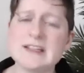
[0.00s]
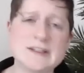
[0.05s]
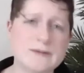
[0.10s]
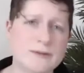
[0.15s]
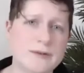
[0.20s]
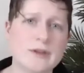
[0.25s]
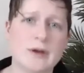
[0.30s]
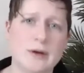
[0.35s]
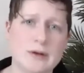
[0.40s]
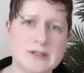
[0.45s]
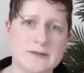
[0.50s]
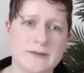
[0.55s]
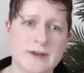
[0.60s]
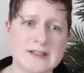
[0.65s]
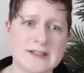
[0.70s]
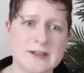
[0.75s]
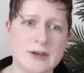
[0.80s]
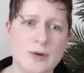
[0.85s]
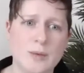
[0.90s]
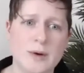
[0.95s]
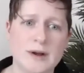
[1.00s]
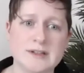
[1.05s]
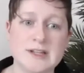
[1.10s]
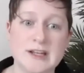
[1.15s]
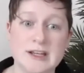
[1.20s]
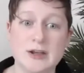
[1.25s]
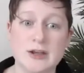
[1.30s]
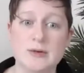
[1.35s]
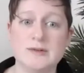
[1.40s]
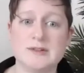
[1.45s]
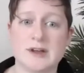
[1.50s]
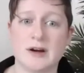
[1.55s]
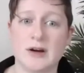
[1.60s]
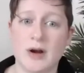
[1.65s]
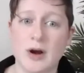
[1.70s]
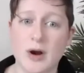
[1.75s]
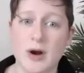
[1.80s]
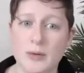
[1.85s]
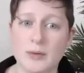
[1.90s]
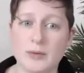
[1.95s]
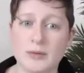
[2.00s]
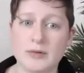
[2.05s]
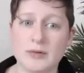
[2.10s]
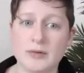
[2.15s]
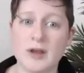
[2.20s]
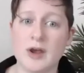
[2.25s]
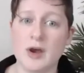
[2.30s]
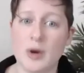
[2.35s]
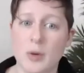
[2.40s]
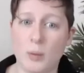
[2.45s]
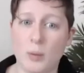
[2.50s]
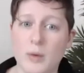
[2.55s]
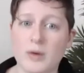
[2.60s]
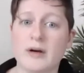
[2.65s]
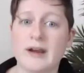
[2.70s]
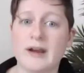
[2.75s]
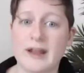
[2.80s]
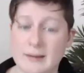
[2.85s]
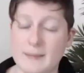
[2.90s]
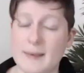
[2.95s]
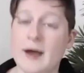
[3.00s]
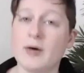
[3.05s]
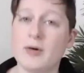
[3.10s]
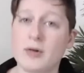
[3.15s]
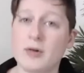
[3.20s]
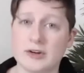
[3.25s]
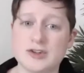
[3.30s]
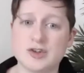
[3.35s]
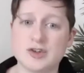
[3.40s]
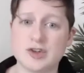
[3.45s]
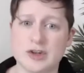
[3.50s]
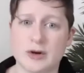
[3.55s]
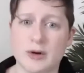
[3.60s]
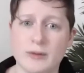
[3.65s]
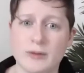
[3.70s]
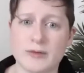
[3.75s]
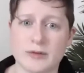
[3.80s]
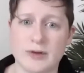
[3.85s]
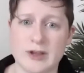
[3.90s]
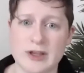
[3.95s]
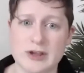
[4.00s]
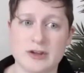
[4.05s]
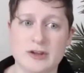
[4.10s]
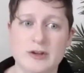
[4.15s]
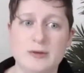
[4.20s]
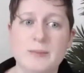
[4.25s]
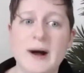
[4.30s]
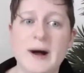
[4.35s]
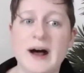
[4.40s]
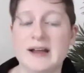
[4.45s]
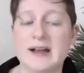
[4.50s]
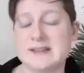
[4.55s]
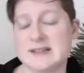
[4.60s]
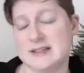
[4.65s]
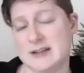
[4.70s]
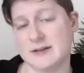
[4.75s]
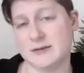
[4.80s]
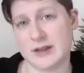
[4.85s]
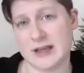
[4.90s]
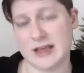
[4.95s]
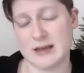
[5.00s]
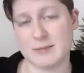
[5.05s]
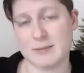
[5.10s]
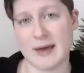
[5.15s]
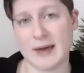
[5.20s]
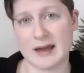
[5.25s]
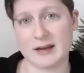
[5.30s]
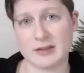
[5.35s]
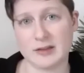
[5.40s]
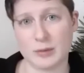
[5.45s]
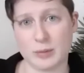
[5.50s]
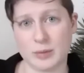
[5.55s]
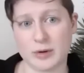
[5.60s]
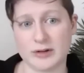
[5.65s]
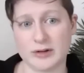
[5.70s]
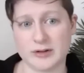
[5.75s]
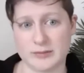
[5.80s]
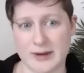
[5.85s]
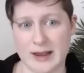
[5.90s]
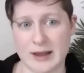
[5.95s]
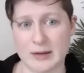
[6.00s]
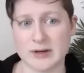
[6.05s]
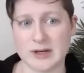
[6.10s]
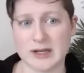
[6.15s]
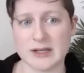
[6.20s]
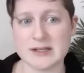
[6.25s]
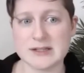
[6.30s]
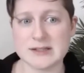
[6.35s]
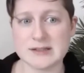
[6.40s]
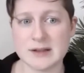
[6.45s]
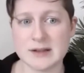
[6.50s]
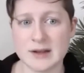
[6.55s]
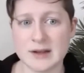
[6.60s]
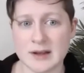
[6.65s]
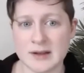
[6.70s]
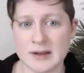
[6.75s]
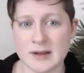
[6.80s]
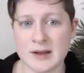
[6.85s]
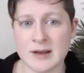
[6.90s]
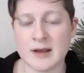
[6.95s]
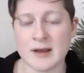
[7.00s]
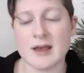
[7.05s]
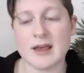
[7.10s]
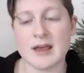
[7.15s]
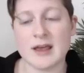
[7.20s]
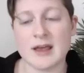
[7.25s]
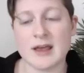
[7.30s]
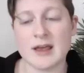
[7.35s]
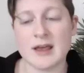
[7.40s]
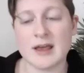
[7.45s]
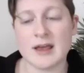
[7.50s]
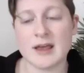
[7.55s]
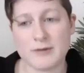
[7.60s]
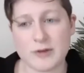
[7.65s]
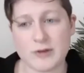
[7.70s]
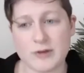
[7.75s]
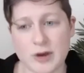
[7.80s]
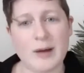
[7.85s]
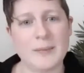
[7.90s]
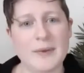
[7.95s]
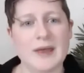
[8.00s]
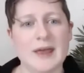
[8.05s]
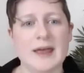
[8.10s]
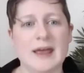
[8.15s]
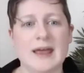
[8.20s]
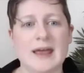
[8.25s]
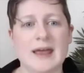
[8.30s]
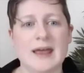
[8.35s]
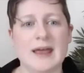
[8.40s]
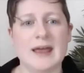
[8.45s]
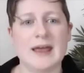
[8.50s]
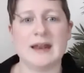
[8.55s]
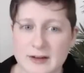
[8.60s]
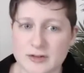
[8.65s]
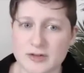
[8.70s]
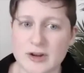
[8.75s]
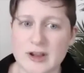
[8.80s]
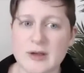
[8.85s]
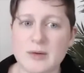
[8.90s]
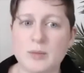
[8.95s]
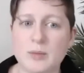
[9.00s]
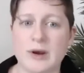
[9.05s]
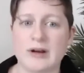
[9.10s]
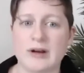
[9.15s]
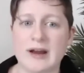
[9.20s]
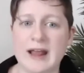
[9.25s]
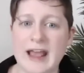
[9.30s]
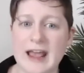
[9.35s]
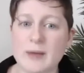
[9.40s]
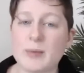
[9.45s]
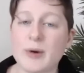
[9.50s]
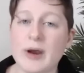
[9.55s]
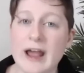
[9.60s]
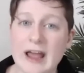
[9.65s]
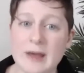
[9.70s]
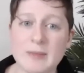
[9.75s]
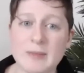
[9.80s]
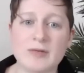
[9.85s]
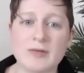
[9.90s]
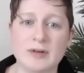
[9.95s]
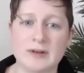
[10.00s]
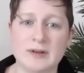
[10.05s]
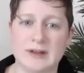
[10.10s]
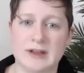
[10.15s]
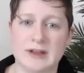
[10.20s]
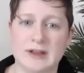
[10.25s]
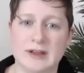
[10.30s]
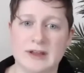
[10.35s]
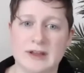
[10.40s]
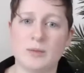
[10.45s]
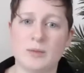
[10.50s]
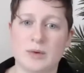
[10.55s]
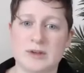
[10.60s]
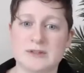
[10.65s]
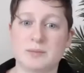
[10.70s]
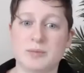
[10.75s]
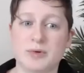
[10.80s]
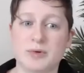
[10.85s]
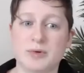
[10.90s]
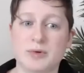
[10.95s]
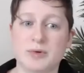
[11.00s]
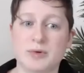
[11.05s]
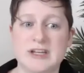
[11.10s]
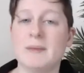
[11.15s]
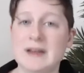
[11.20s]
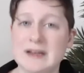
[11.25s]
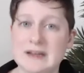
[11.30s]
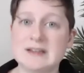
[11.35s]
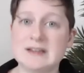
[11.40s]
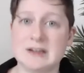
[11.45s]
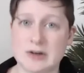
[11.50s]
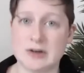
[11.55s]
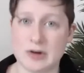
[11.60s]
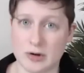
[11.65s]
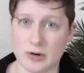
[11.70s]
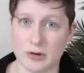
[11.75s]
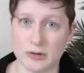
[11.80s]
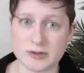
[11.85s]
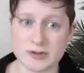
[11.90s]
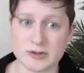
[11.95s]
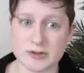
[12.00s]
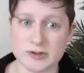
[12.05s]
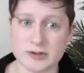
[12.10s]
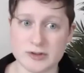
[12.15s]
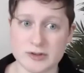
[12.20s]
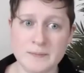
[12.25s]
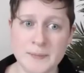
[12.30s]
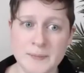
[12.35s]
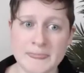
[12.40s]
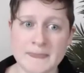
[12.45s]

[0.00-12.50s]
least for those of us who want to use our own worry about Christian overreach to positively impact the world around us. If you grew up in a country where an Abrahamic religion was predominant in your culture,